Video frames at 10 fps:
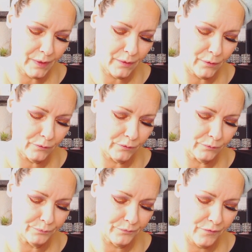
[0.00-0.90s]
I don't
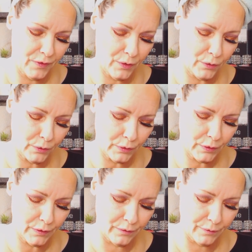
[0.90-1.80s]
feel
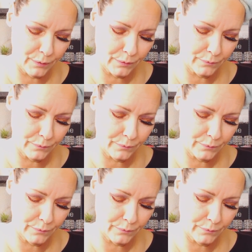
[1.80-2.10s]
good.